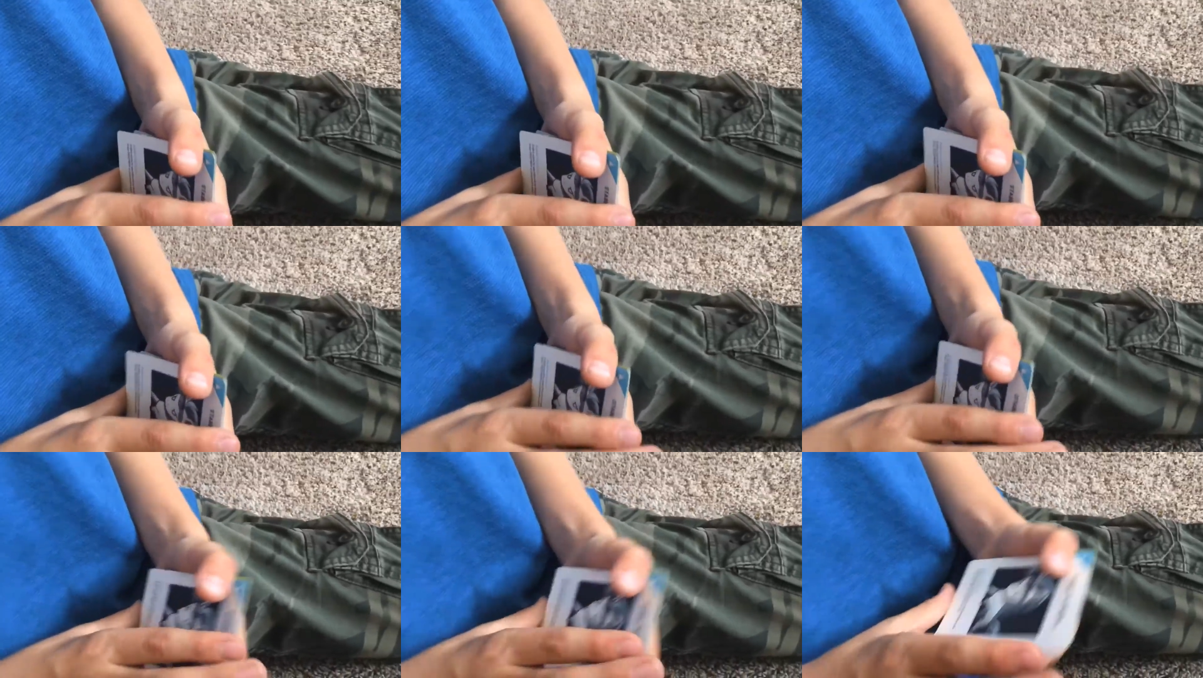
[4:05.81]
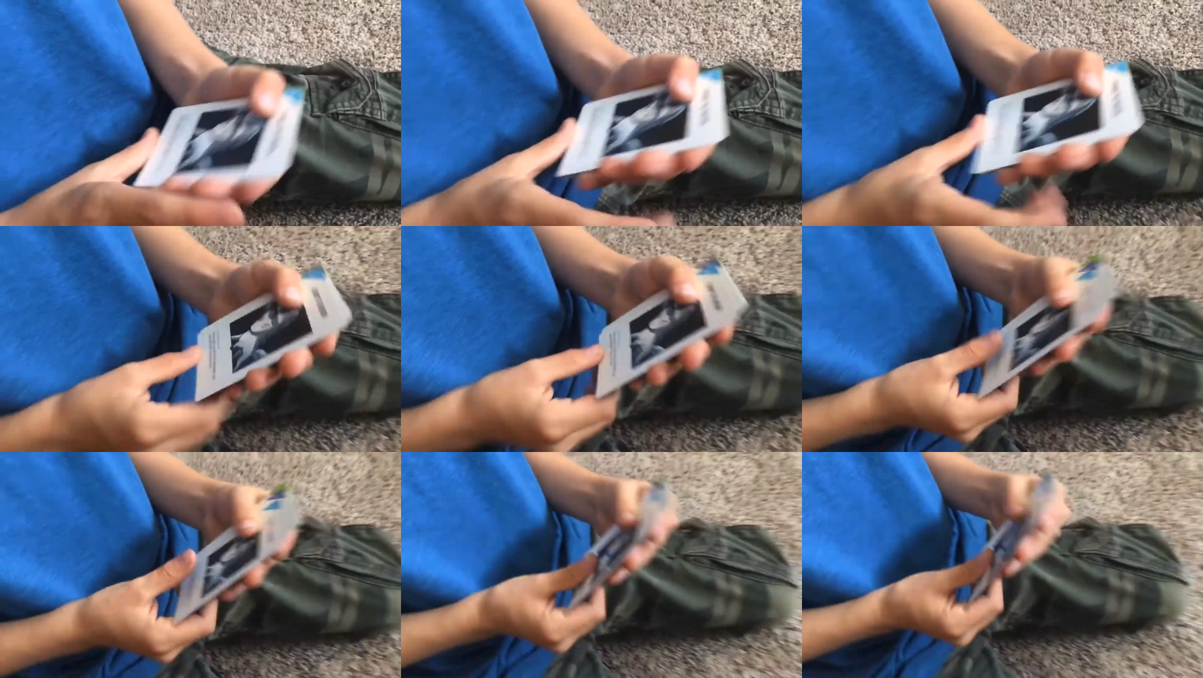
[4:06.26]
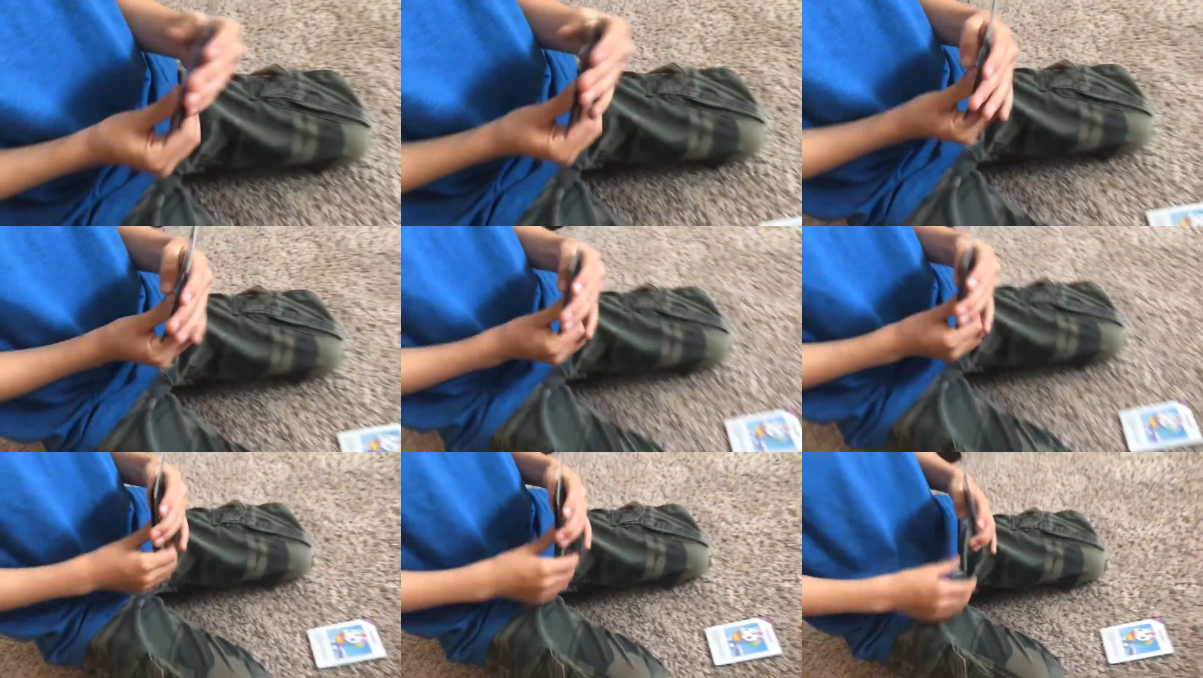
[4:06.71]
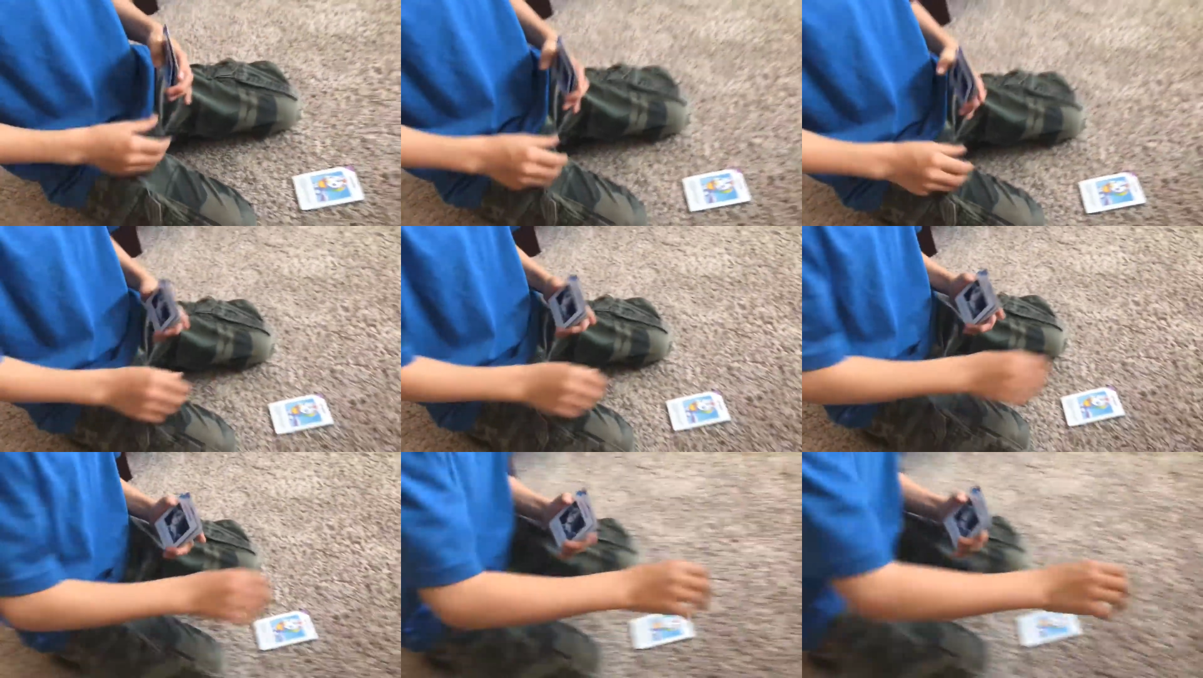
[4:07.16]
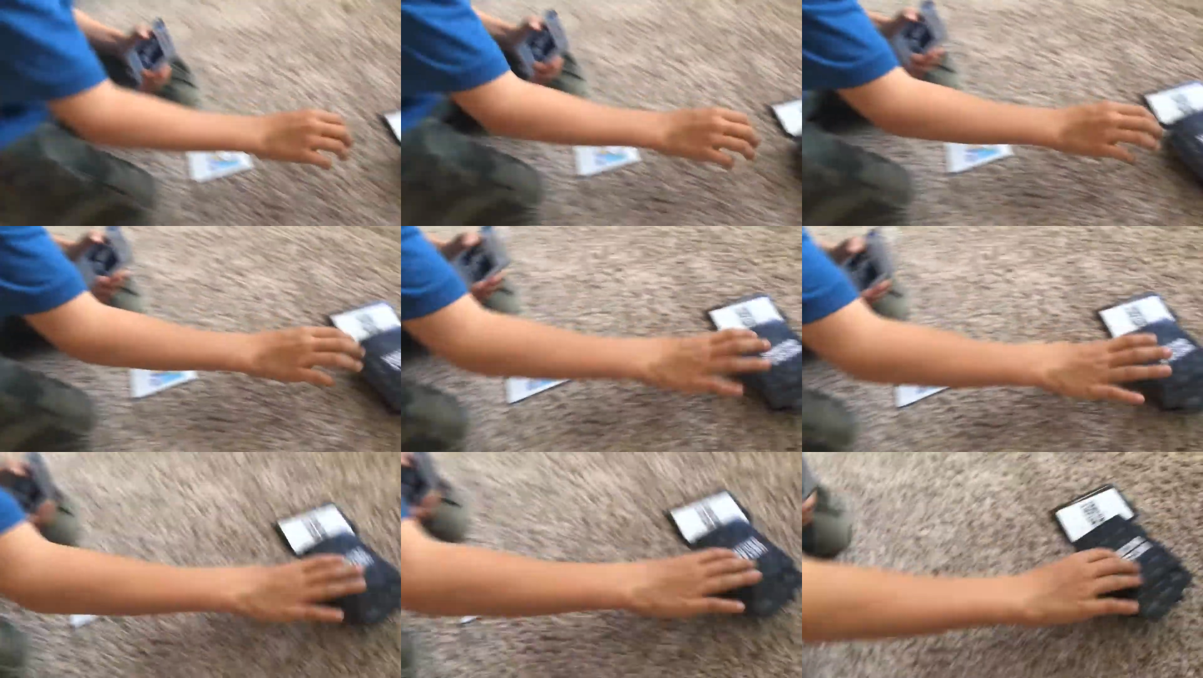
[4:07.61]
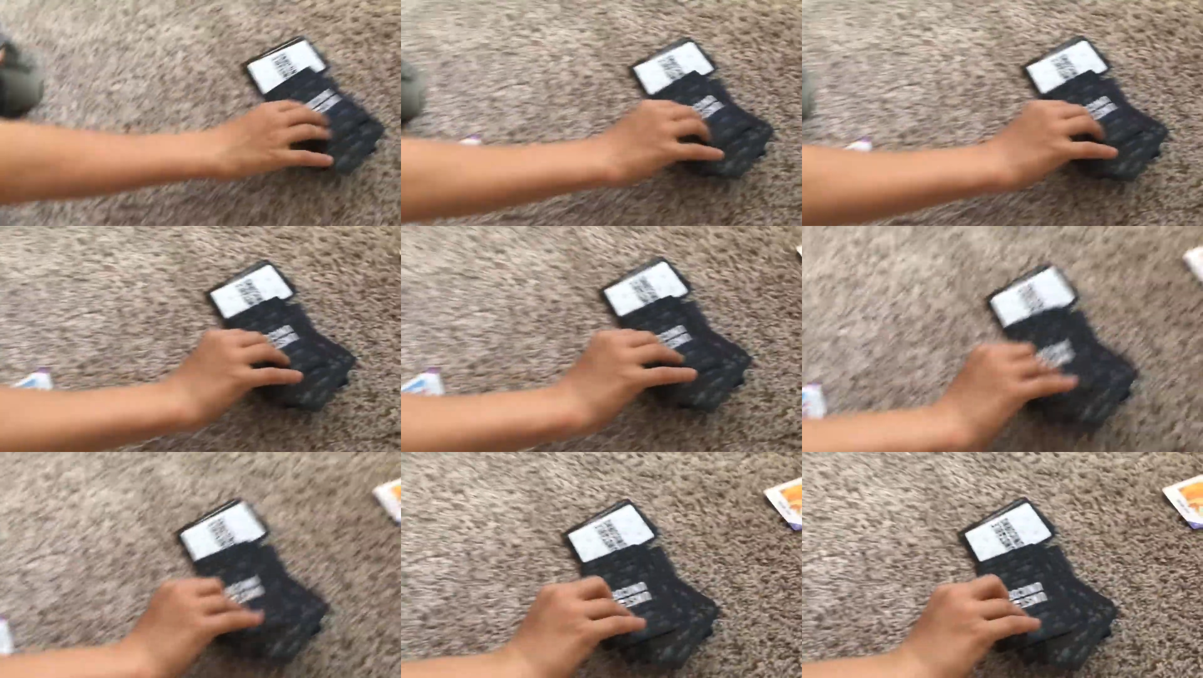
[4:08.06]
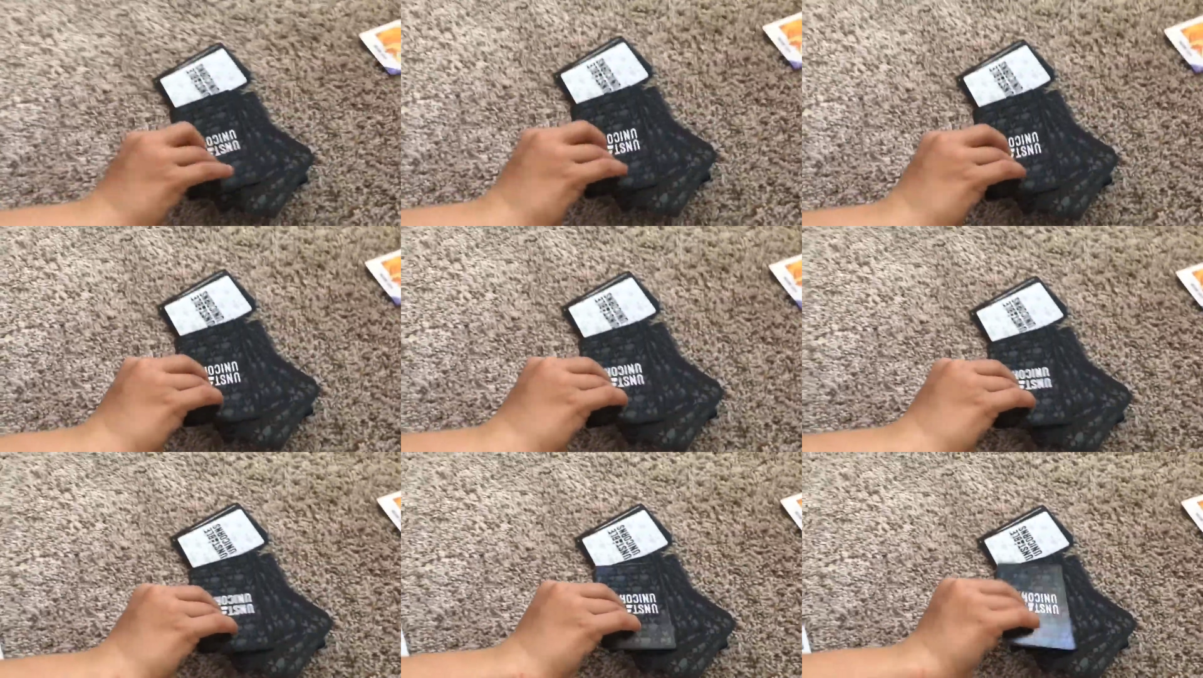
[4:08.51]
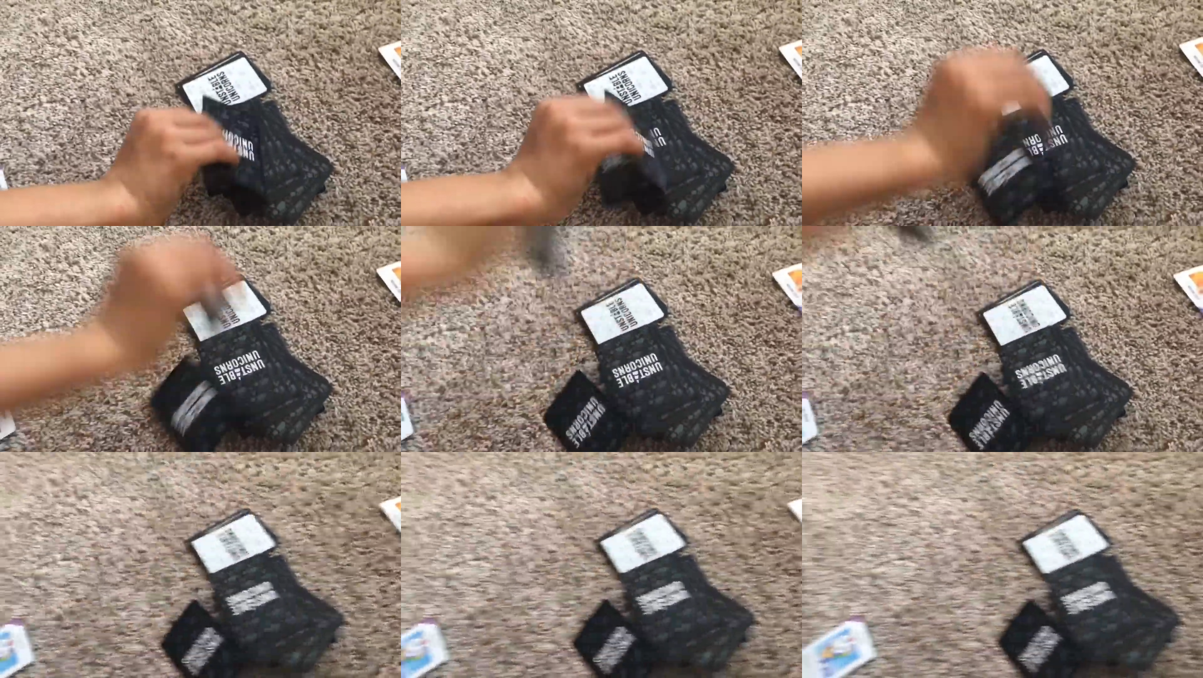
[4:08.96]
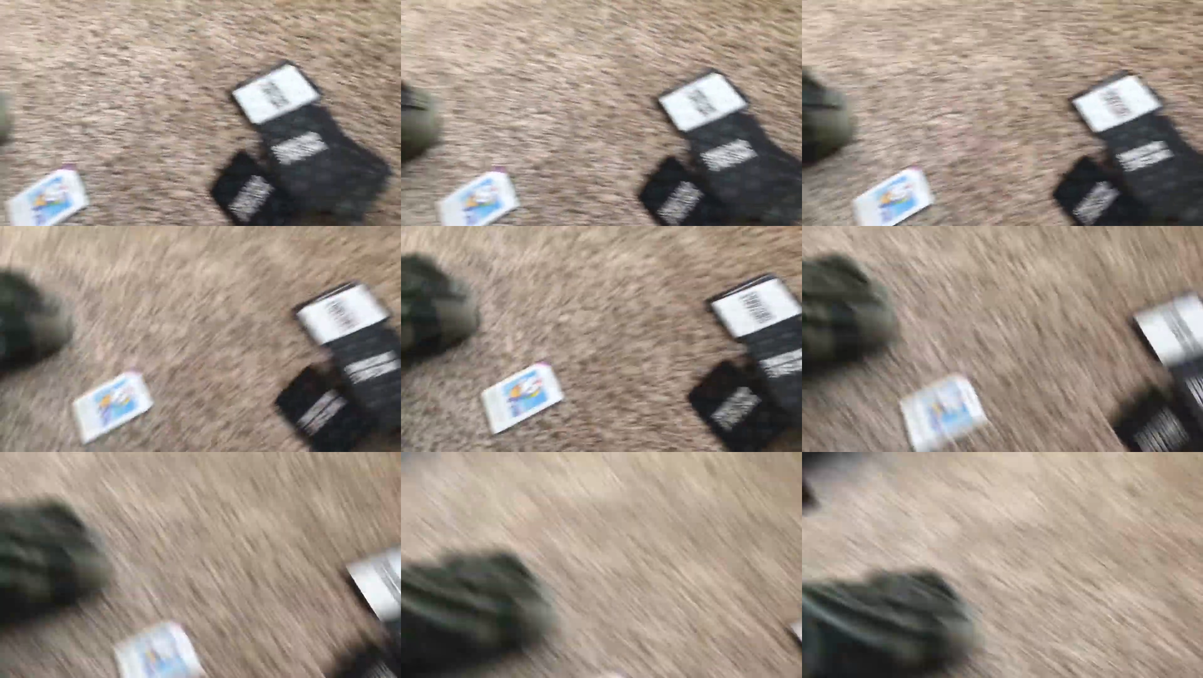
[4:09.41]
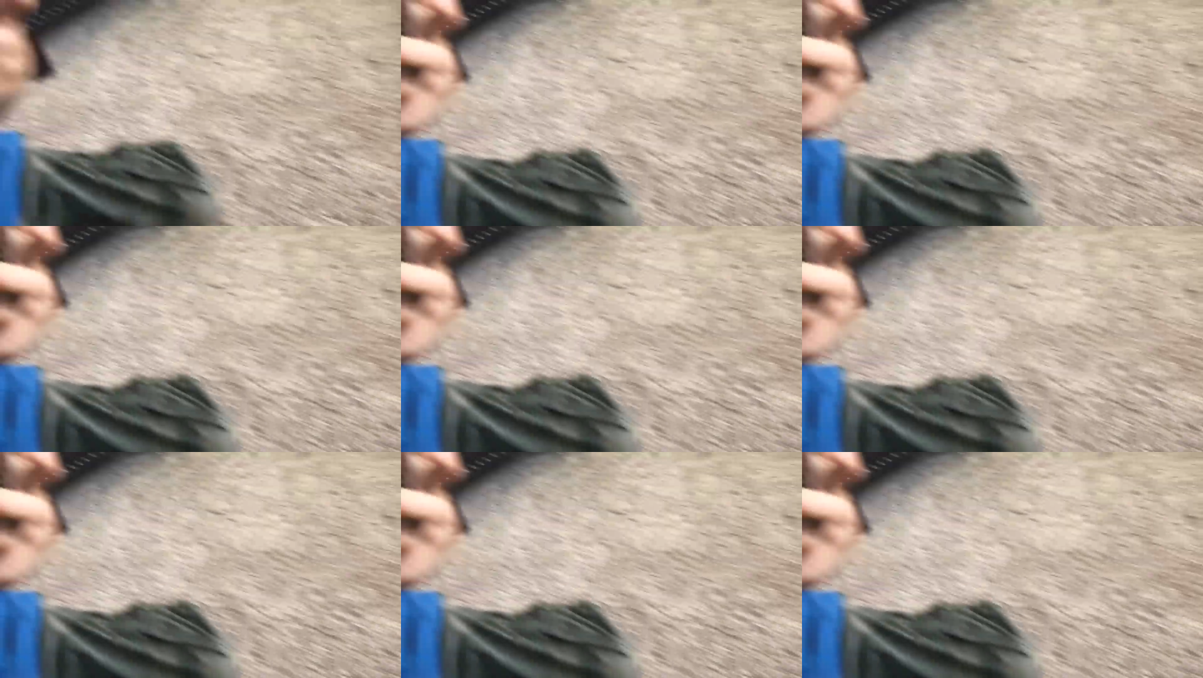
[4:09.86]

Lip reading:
[unreadable: no face in view]